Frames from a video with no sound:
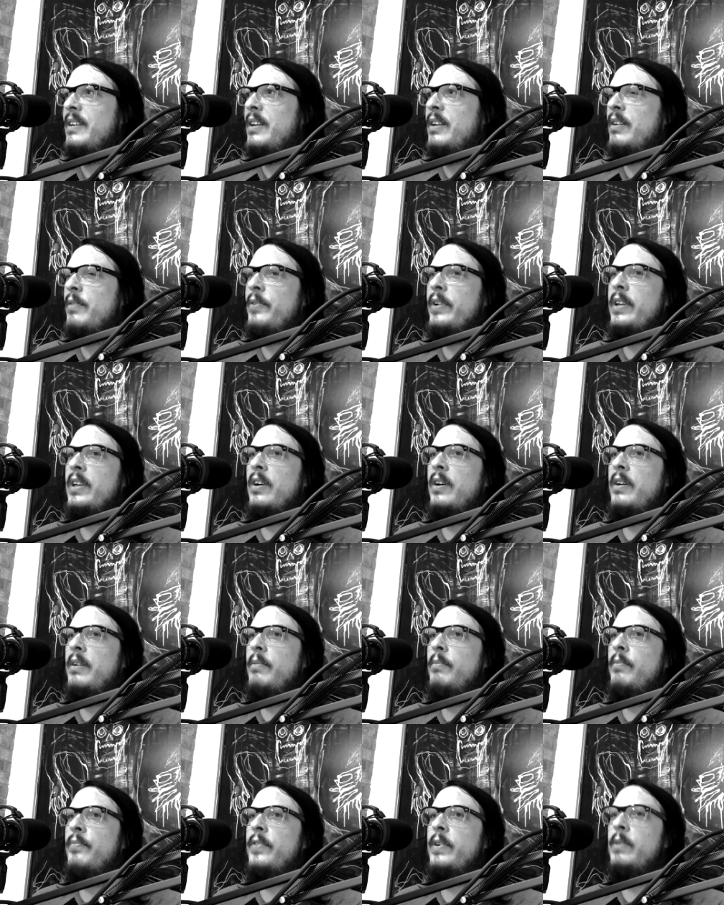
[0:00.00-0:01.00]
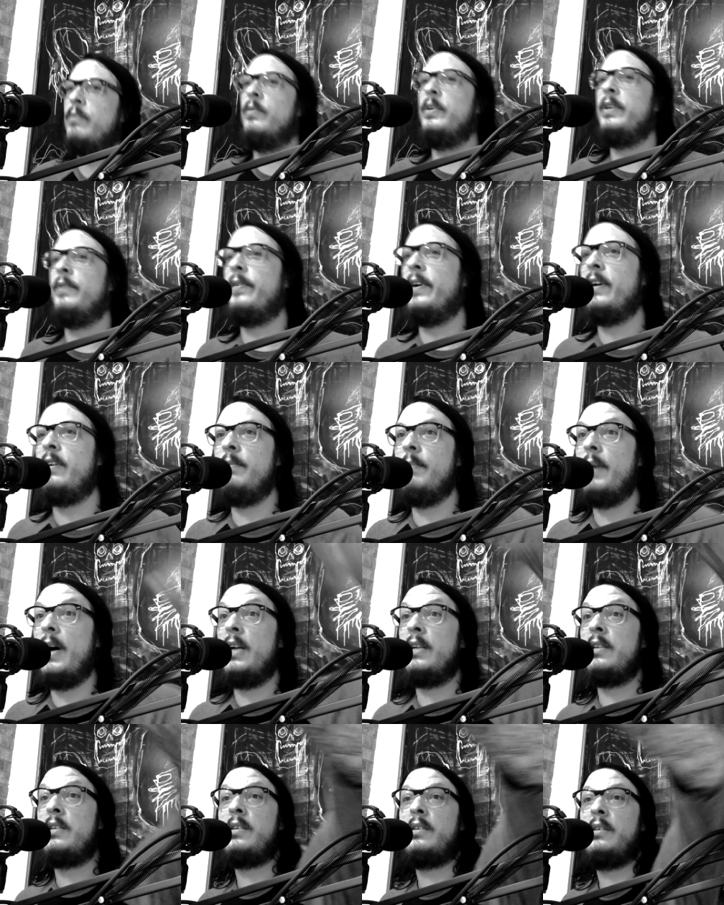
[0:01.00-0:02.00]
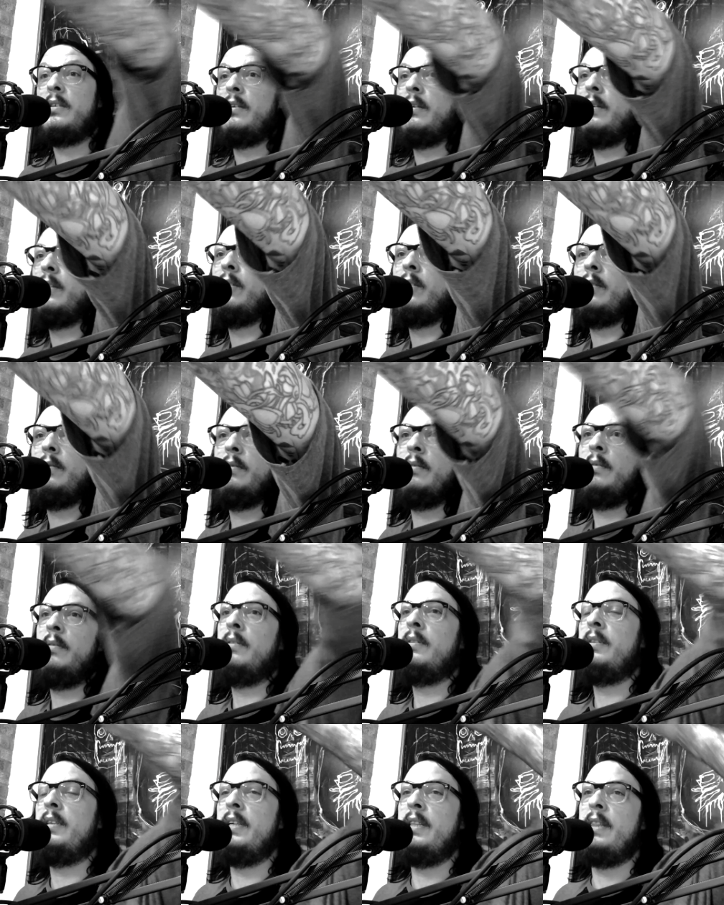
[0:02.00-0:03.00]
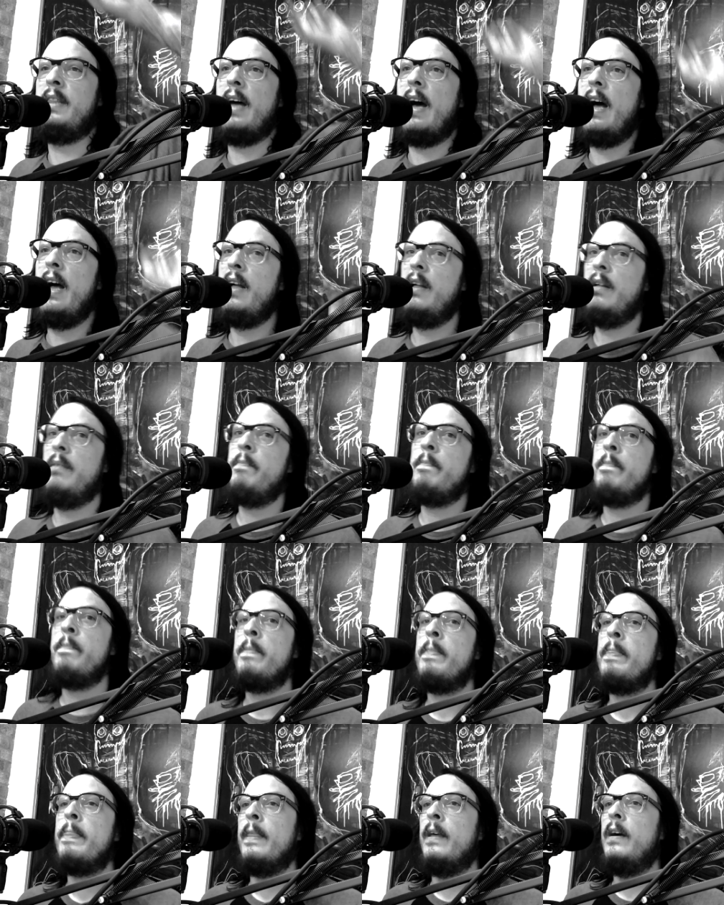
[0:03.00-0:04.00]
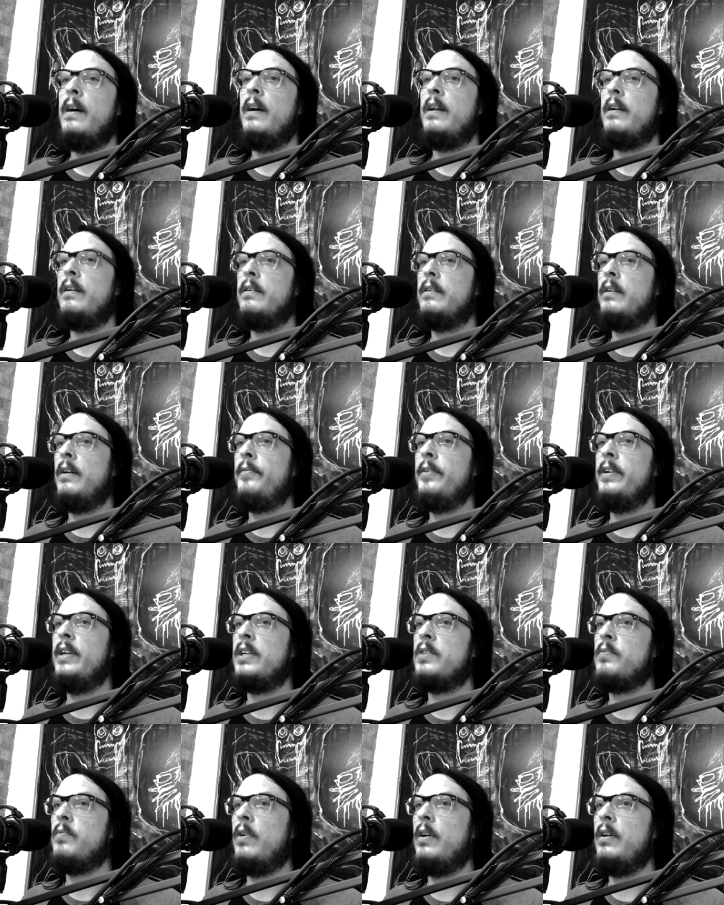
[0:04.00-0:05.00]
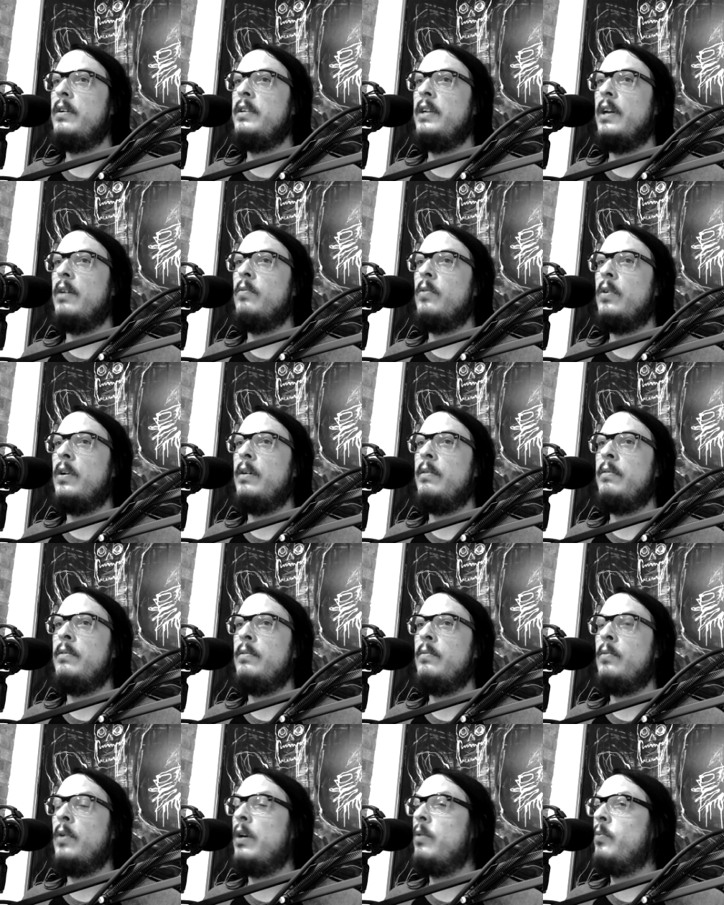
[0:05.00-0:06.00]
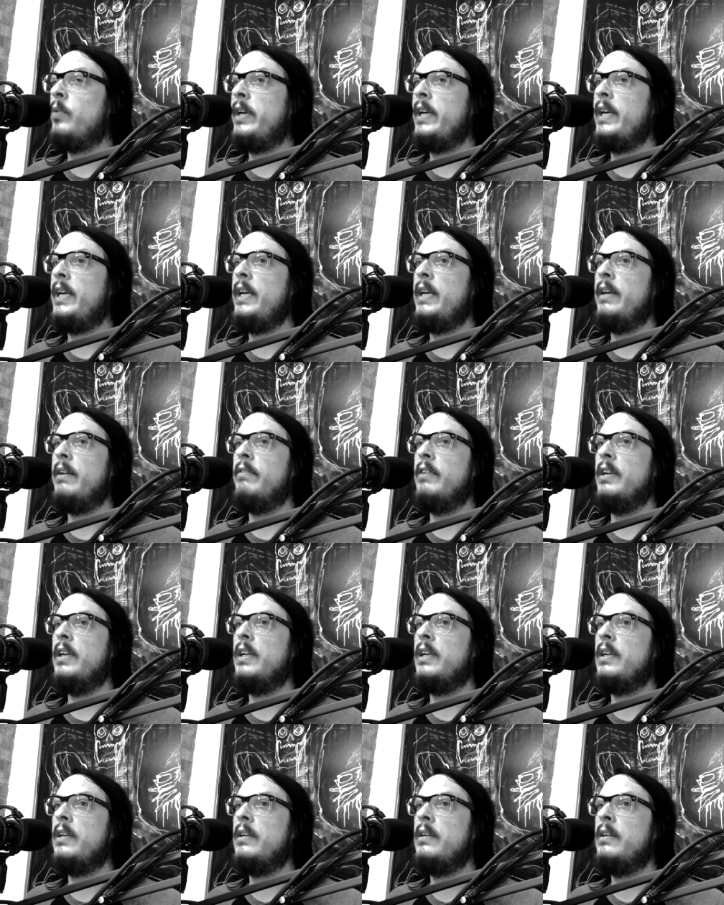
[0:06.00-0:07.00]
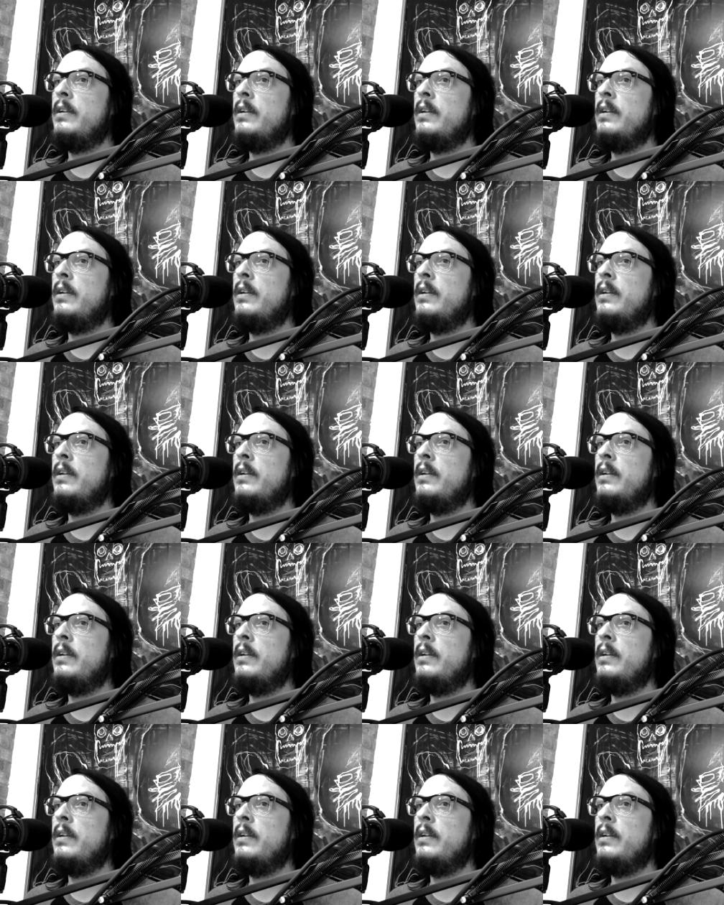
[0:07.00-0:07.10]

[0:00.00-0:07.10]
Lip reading: And I think like we very much did that. And I think that's why, why we're here, really.